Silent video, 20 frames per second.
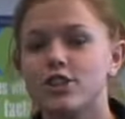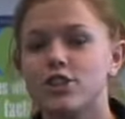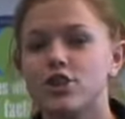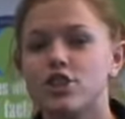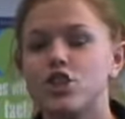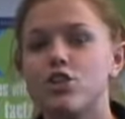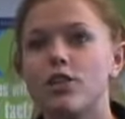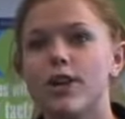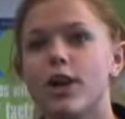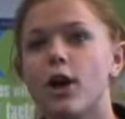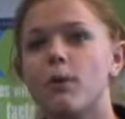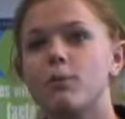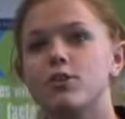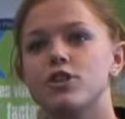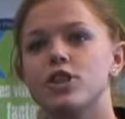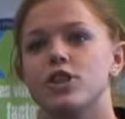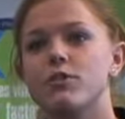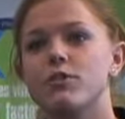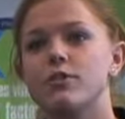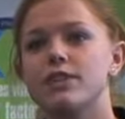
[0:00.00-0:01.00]
It's such a great
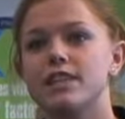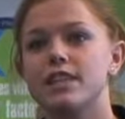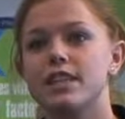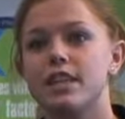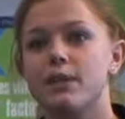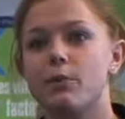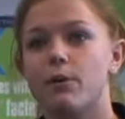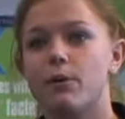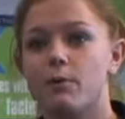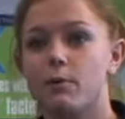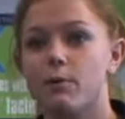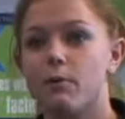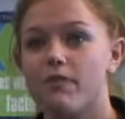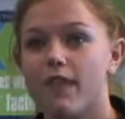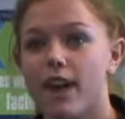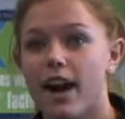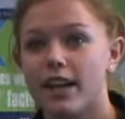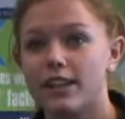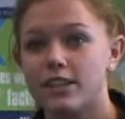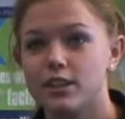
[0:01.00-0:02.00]
opportunity that we've been
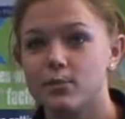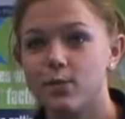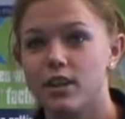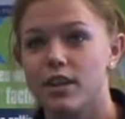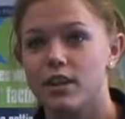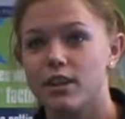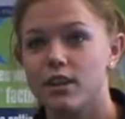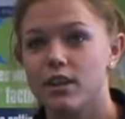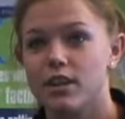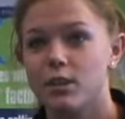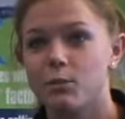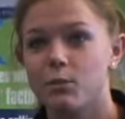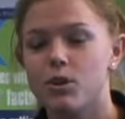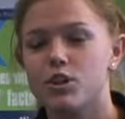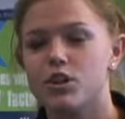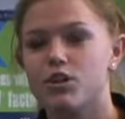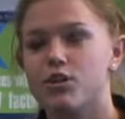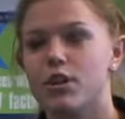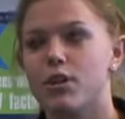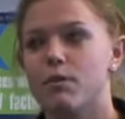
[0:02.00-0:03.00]
provided with,
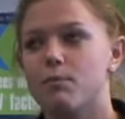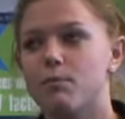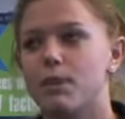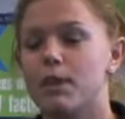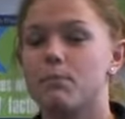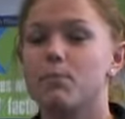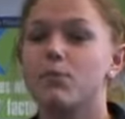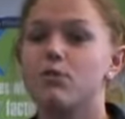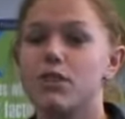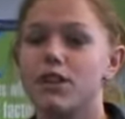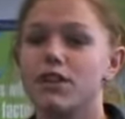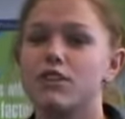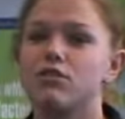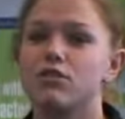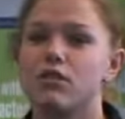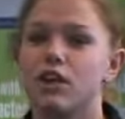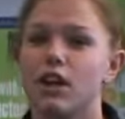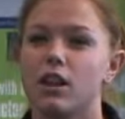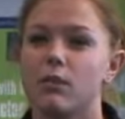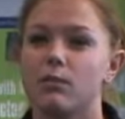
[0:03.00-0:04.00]
which people really
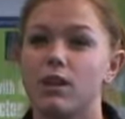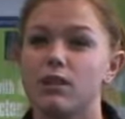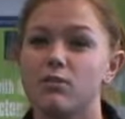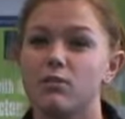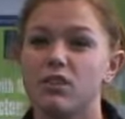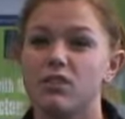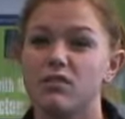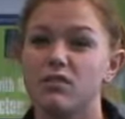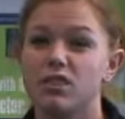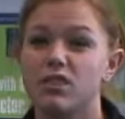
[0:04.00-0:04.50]
should get on the bandwagon